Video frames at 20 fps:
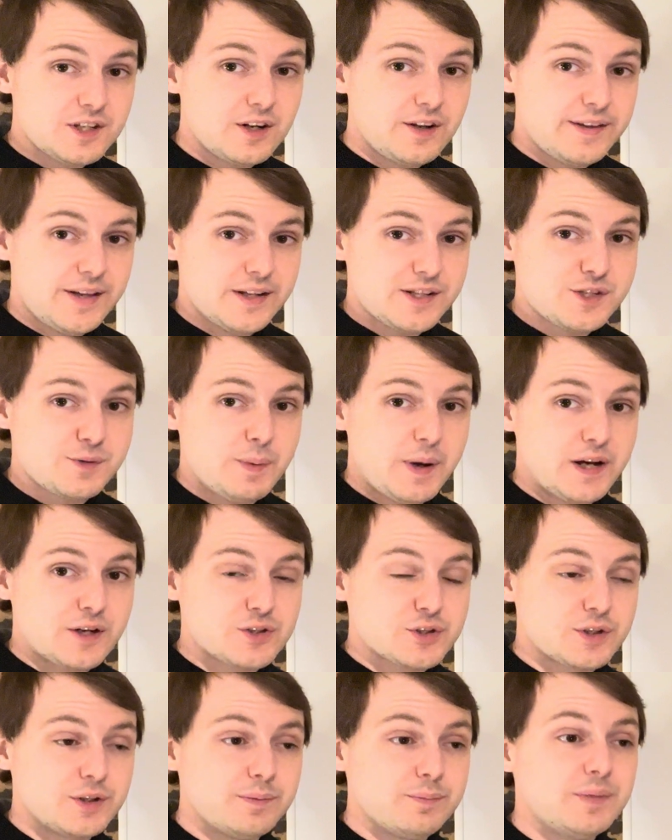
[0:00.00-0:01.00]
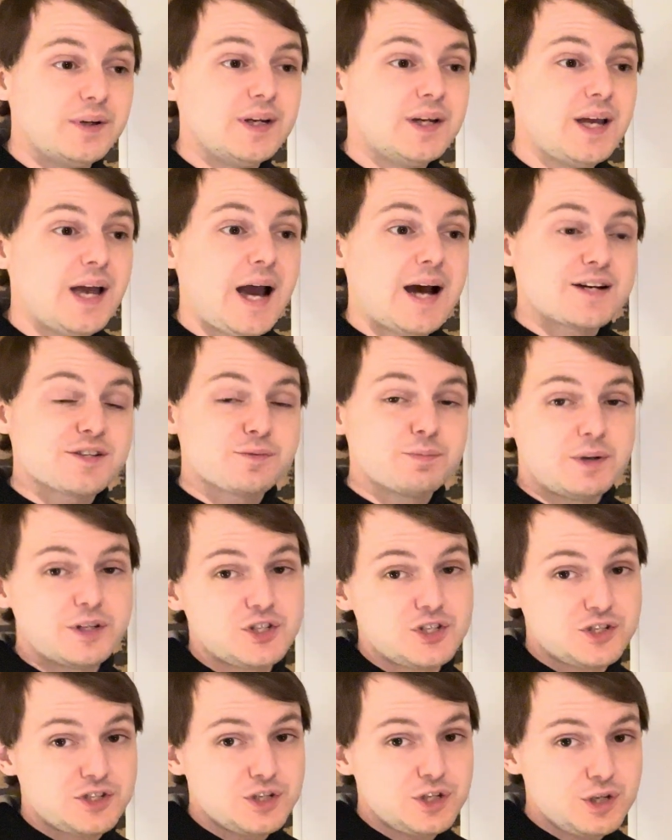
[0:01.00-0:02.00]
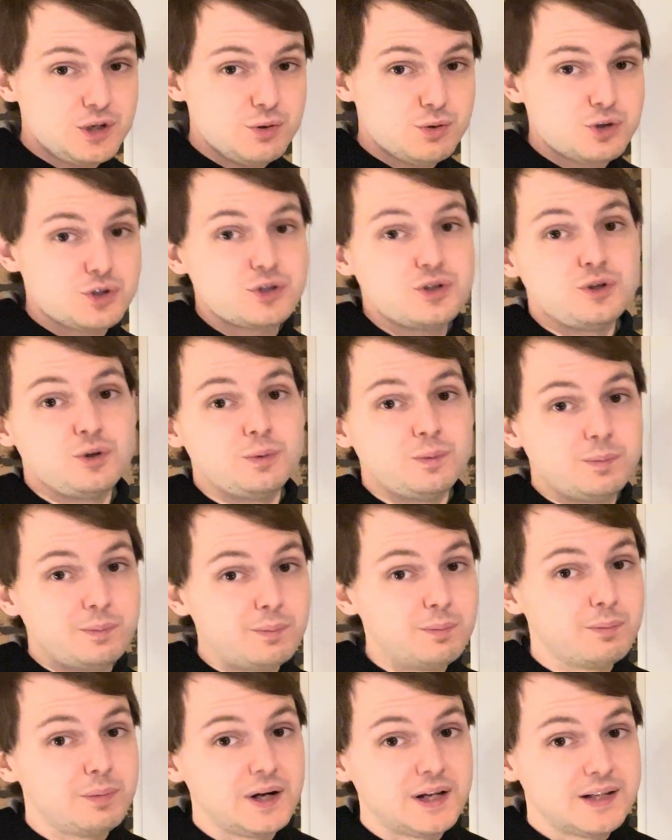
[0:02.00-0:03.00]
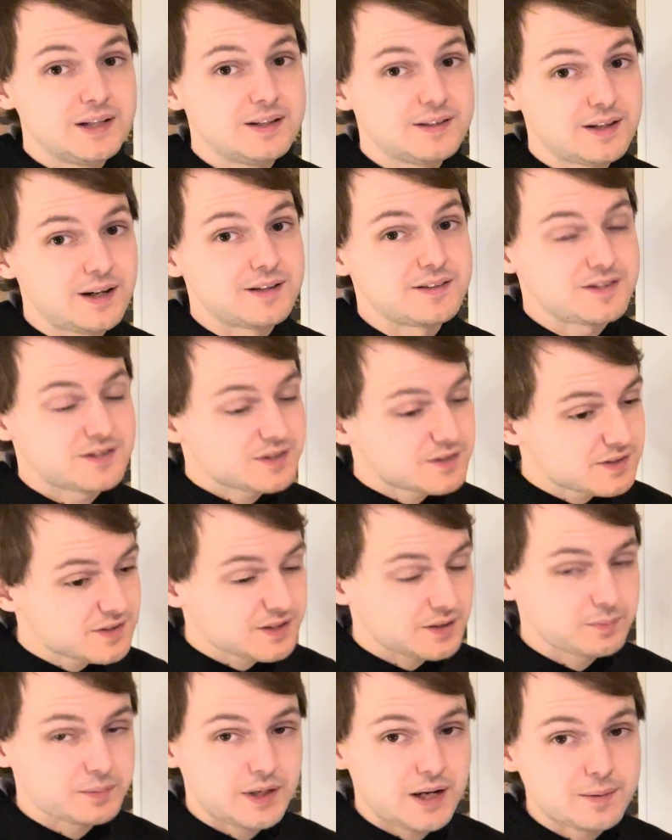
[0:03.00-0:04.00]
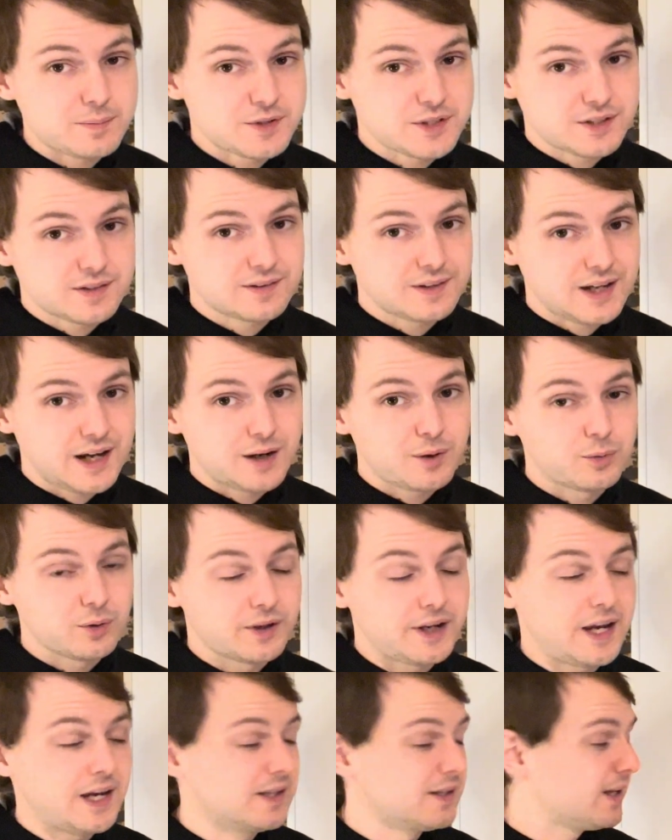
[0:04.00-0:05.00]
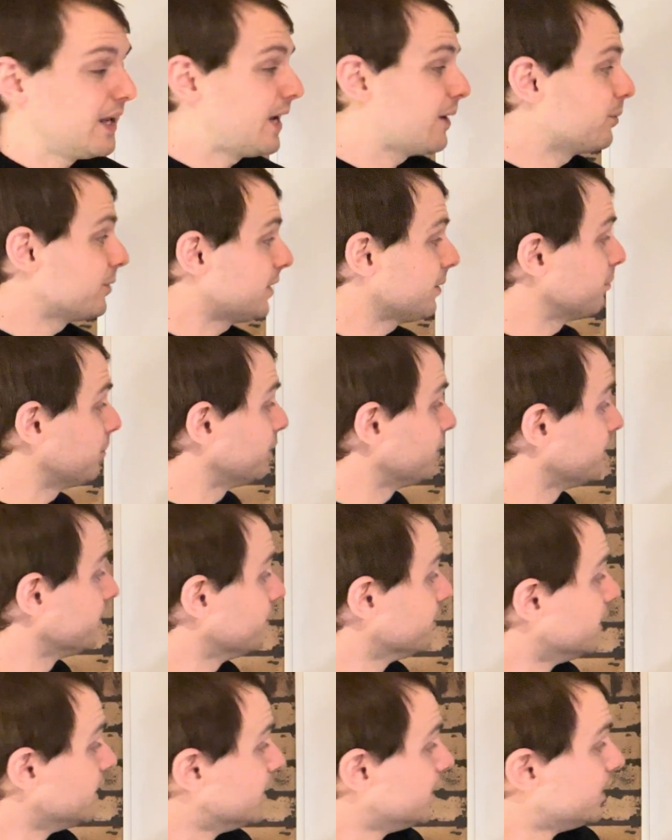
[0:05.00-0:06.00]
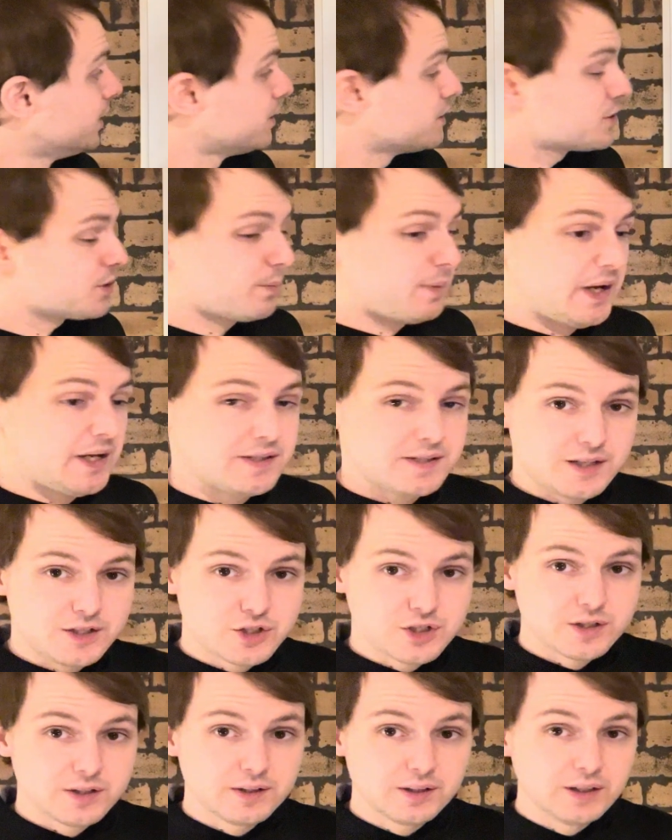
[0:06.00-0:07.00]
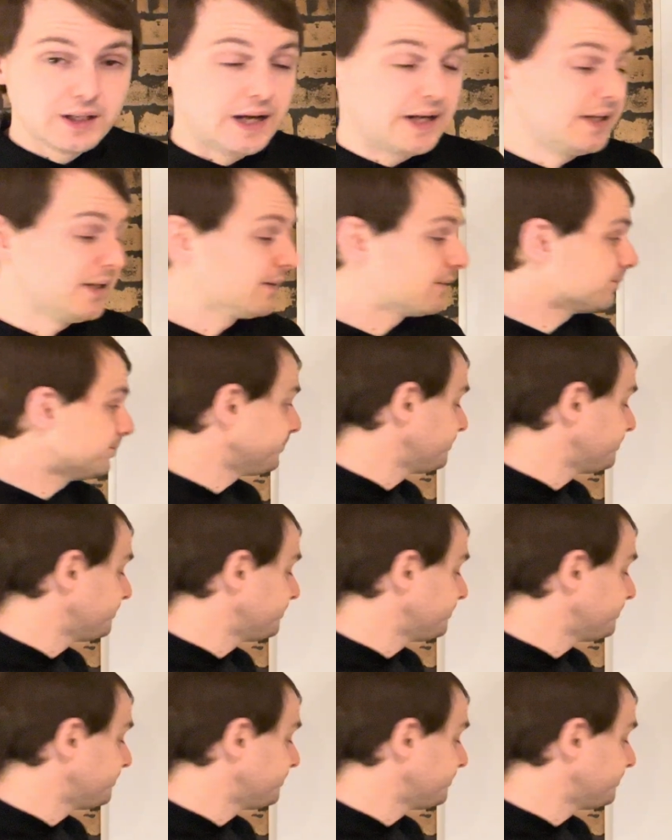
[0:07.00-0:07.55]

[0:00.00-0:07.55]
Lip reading: on that spectrum as much as it used to, but it does sometimes kind of work hand in hand with the blue. So pay attention to the lighting.